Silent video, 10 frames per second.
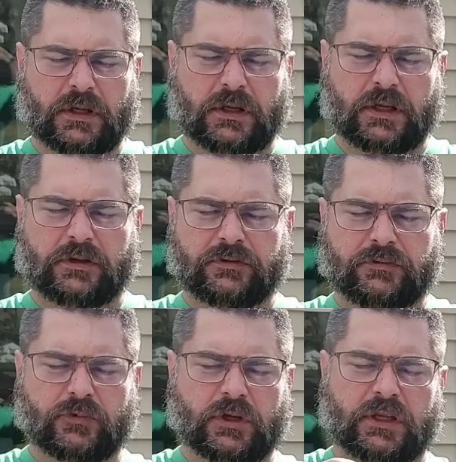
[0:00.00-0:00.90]
it
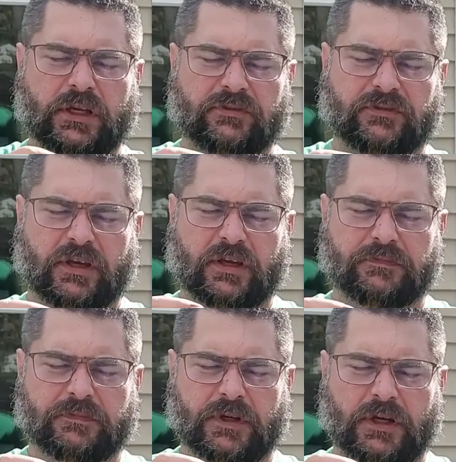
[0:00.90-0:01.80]
really is a
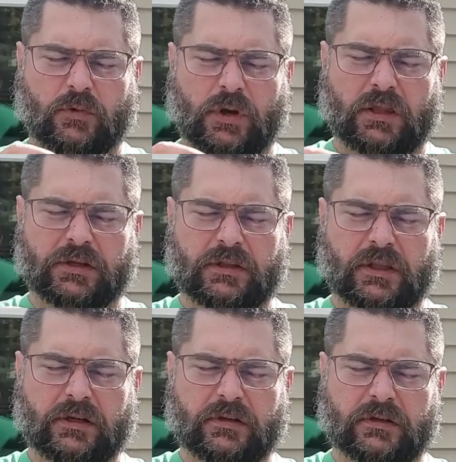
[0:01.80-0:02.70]
quality
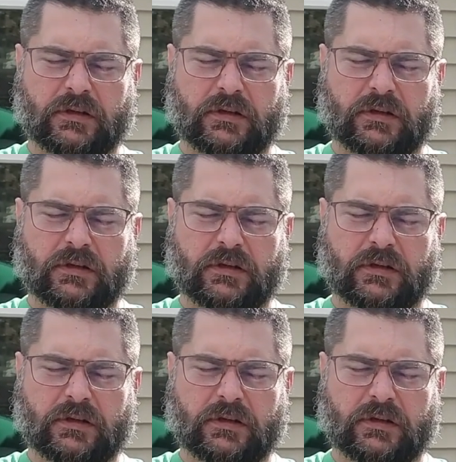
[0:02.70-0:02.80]
leader.